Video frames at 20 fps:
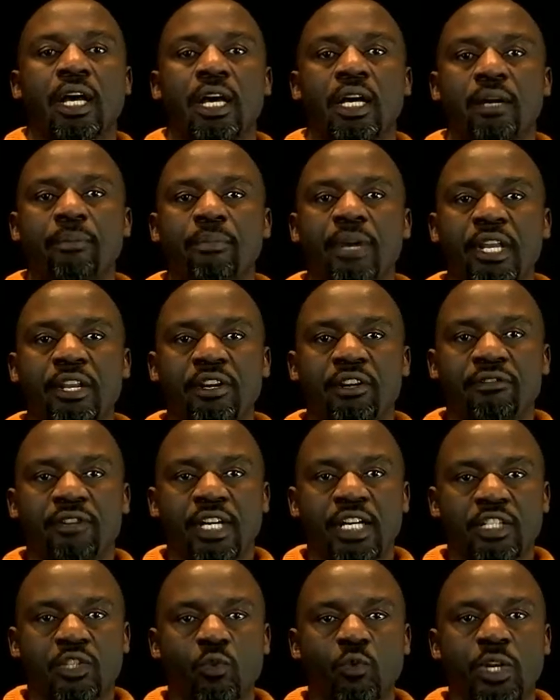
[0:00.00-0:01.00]
Many of
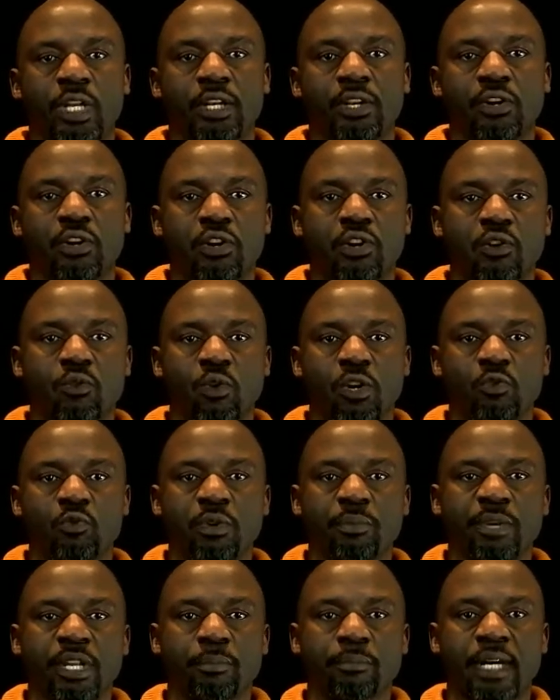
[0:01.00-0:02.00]
us will know what we
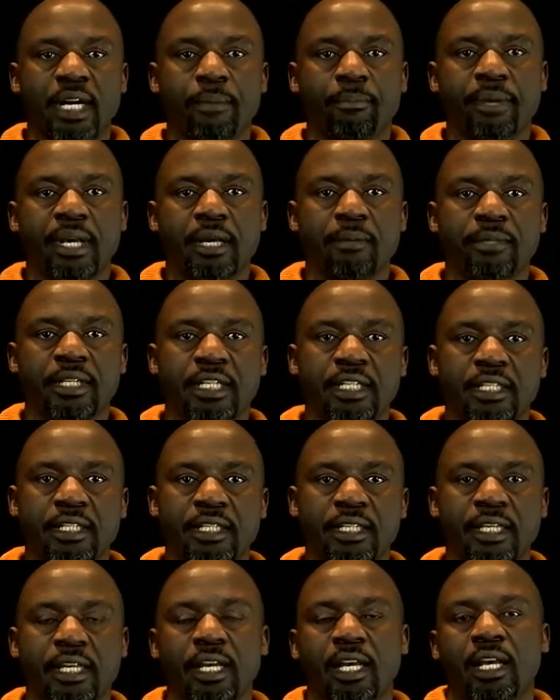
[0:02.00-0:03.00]
mean by
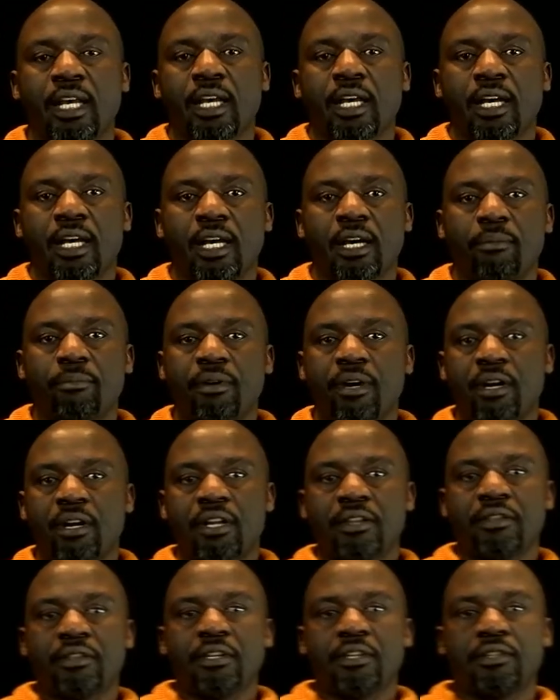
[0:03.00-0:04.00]
PEMDAS,
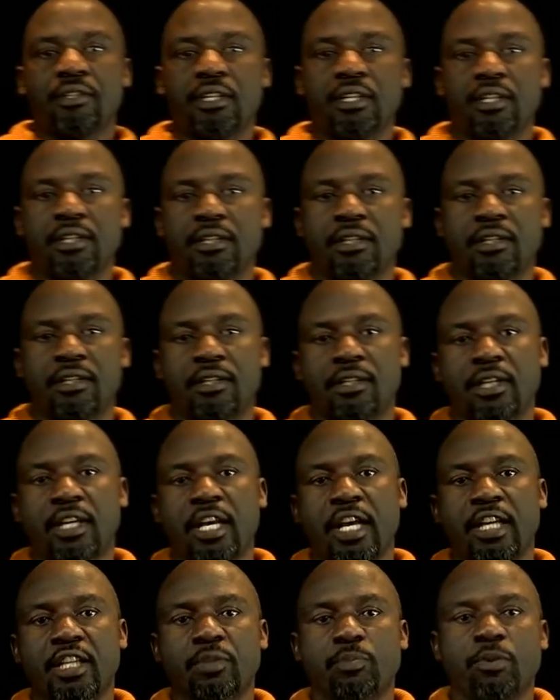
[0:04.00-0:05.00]
parentheses,
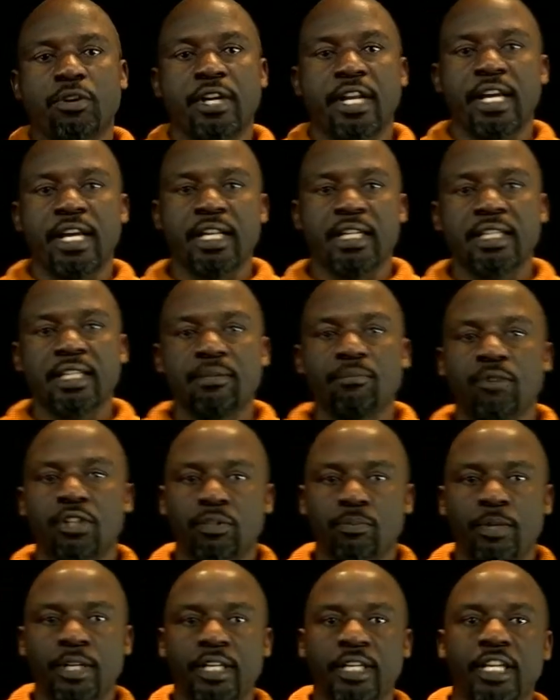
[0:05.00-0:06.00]
exponents,
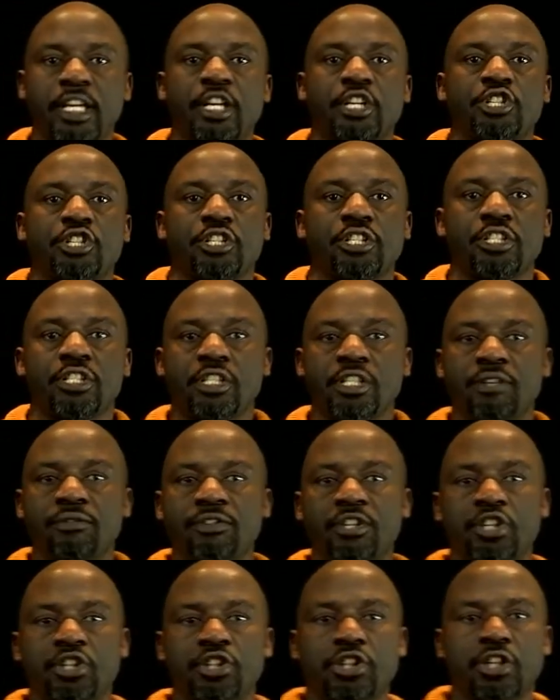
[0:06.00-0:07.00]
multiplication,
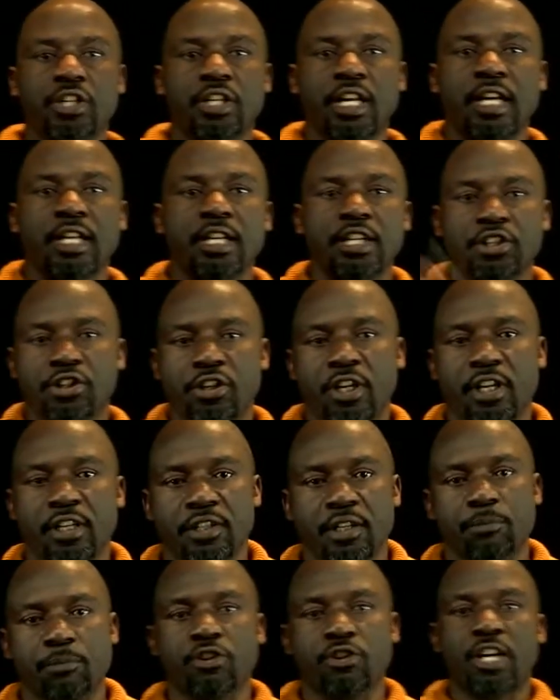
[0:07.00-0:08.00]
division, addition, and
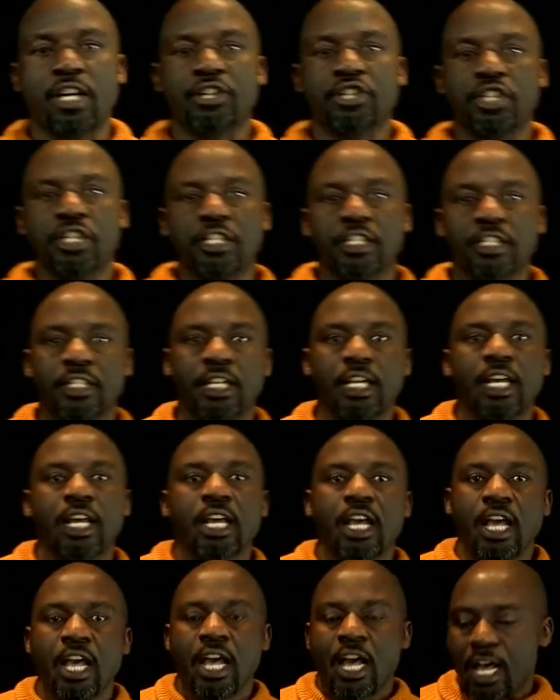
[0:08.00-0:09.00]
subtraction.
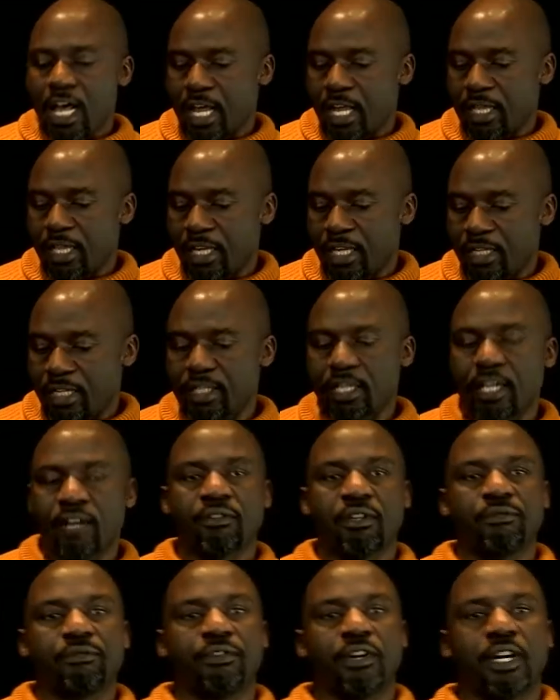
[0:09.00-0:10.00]
Others have
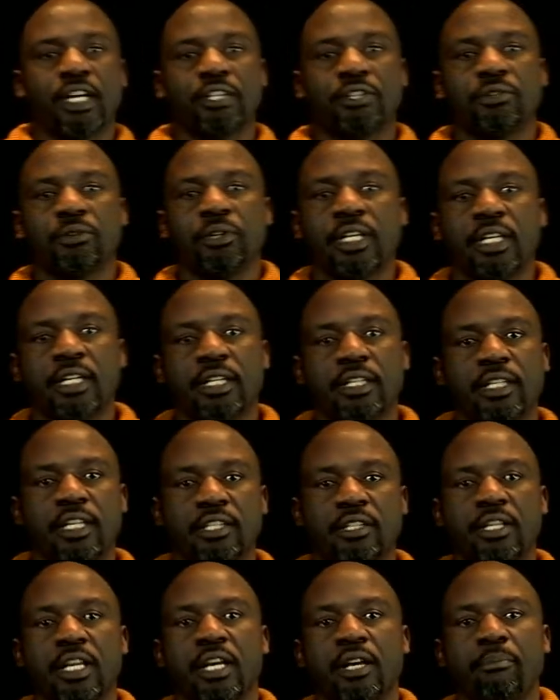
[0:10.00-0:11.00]
referred to it
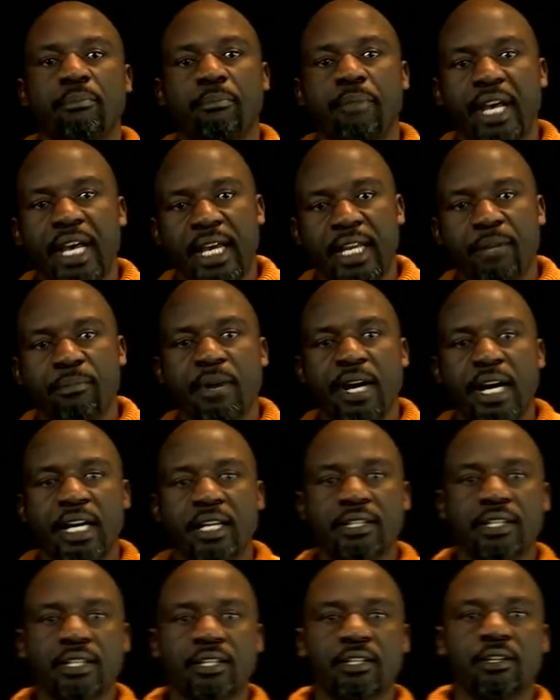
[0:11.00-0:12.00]
as
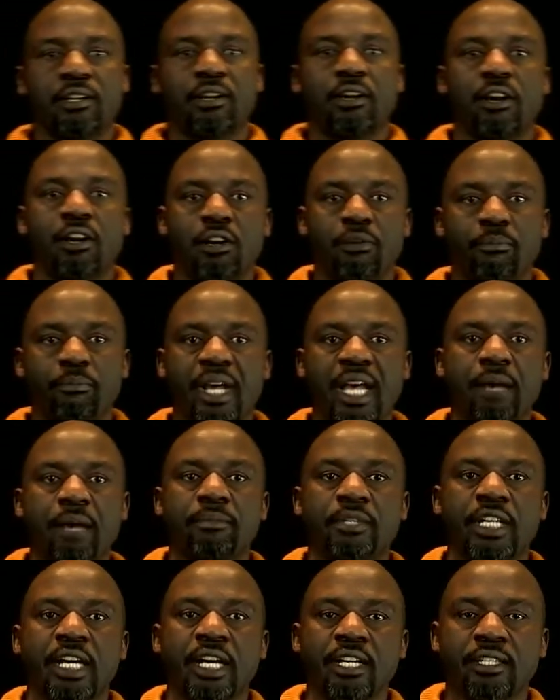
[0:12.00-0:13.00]
BEDMAS or
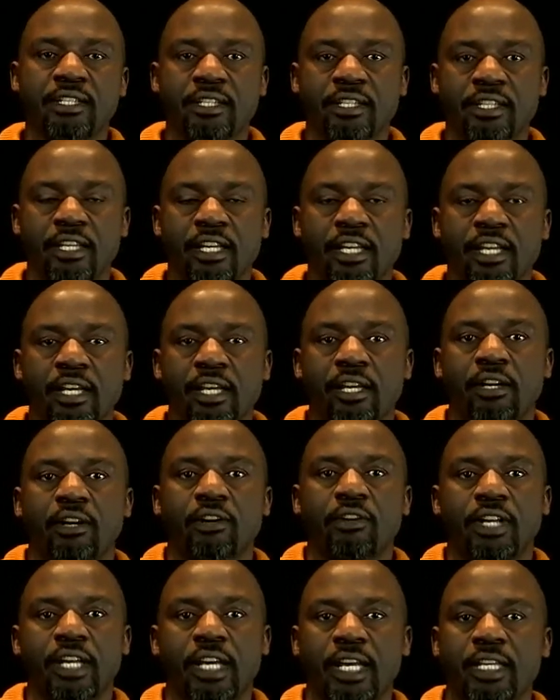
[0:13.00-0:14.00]
BEMDAS,
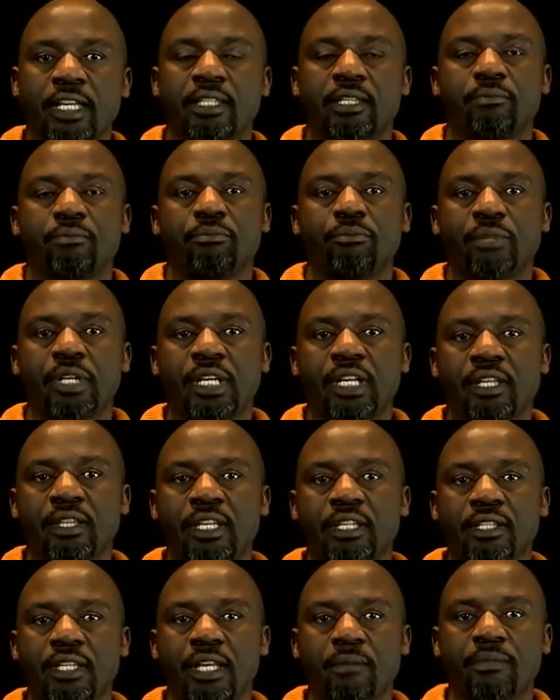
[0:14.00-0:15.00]
okay, meaning
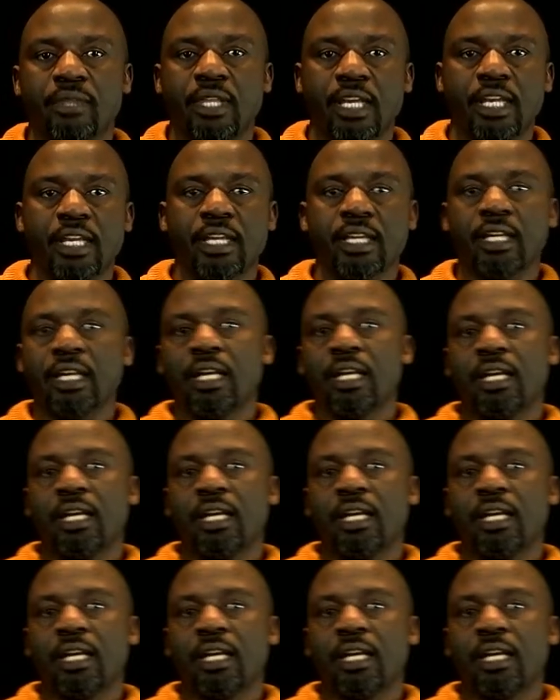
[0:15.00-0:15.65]
the same thing.